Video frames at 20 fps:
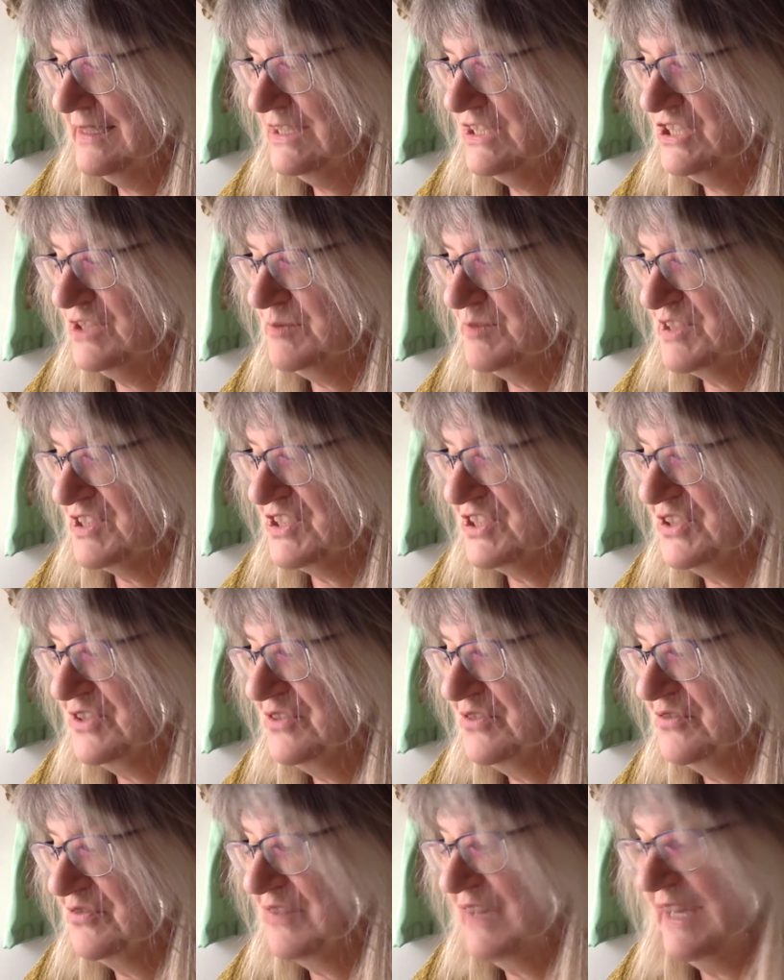She was too
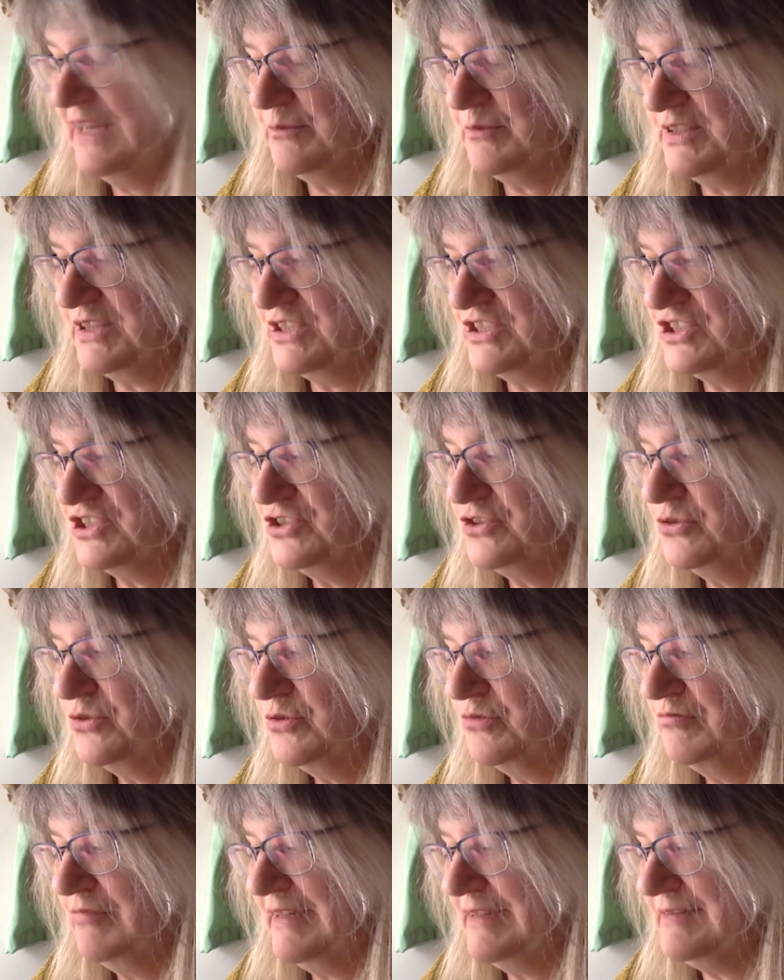fat with the
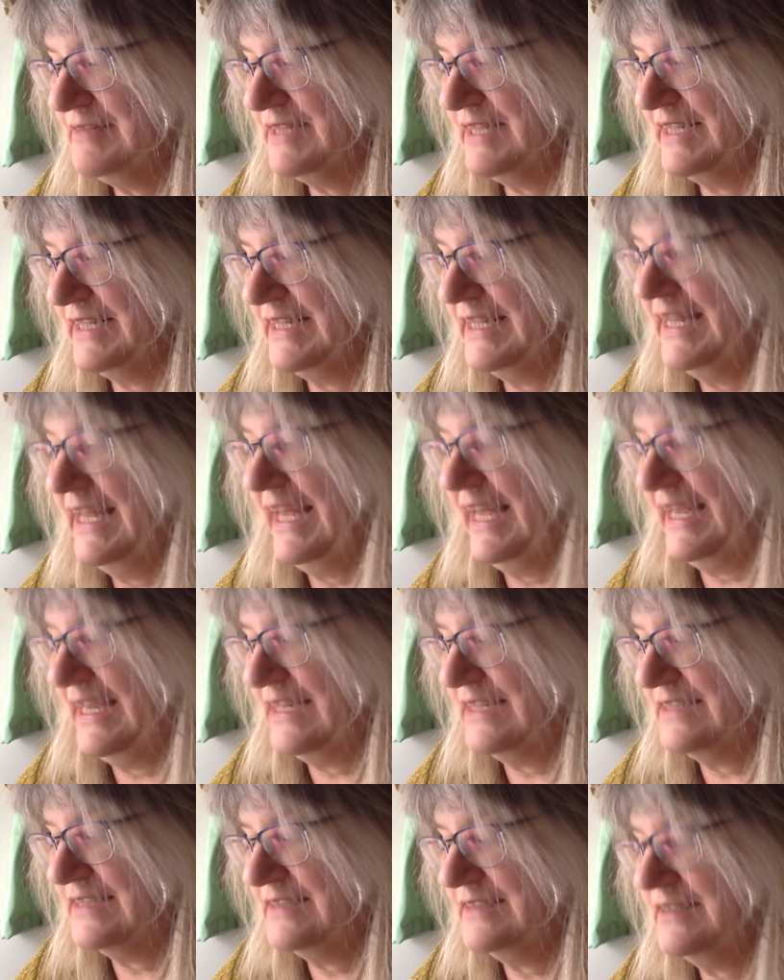shawl round her
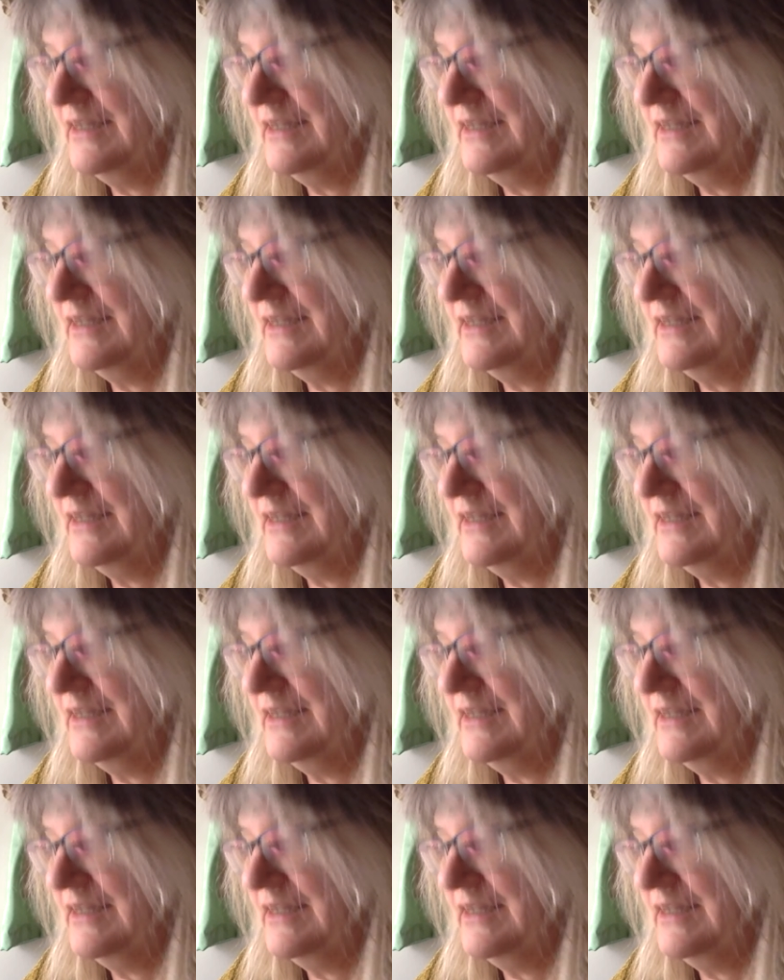neck,